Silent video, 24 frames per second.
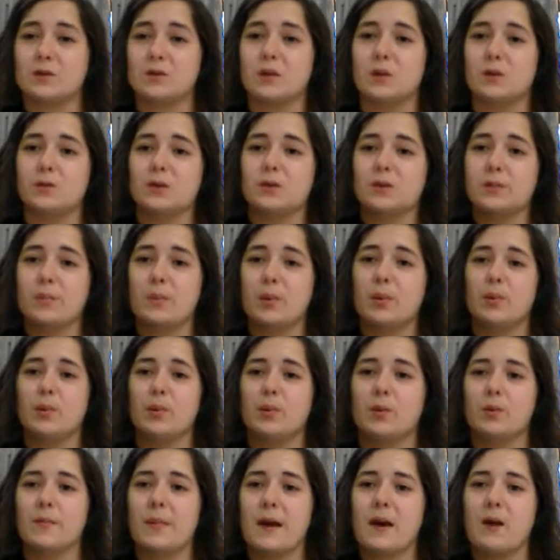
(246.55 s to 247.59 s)
So you just pull
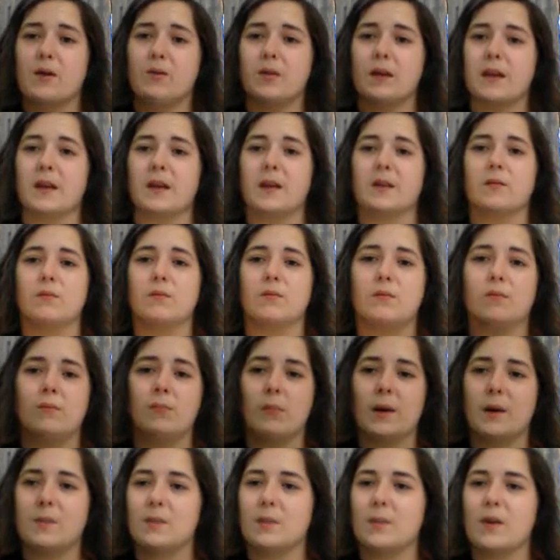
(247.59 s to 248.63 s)
them out and
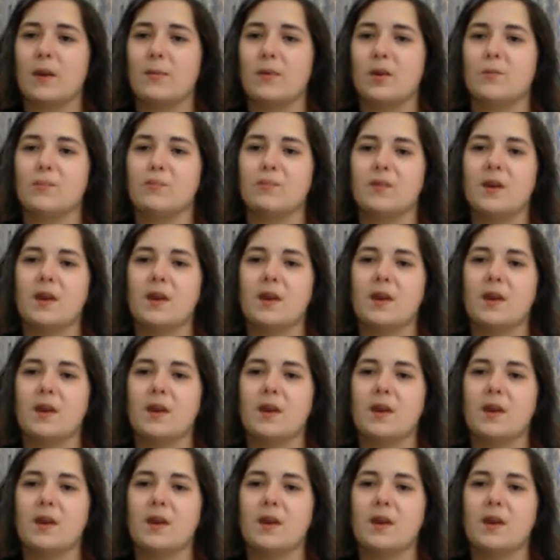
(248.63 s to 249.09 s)
wipe your baby.